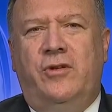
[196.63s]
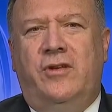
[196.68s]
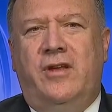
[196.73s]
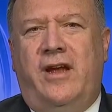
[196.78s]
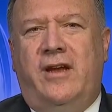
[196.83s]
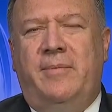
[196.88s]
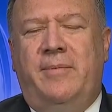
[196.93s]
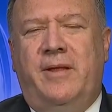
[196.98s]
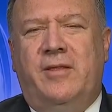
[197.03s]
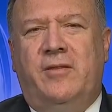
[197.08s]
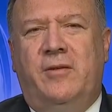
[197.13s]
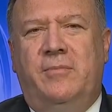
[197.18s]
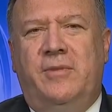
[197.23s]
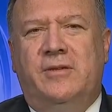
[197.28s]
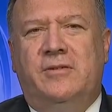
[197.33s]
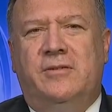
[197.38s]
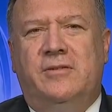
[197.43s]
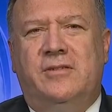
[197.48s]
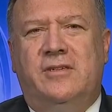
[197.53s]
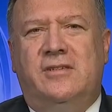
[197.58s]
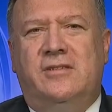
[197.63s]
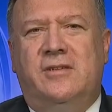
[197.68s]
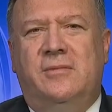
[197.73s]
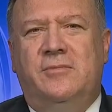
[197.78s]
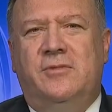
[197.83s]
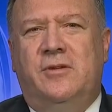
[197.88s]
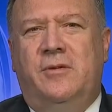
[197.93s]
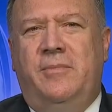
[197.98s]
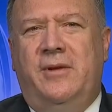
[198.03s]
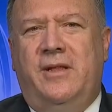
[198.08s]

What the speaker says: You talked about their missile systems, their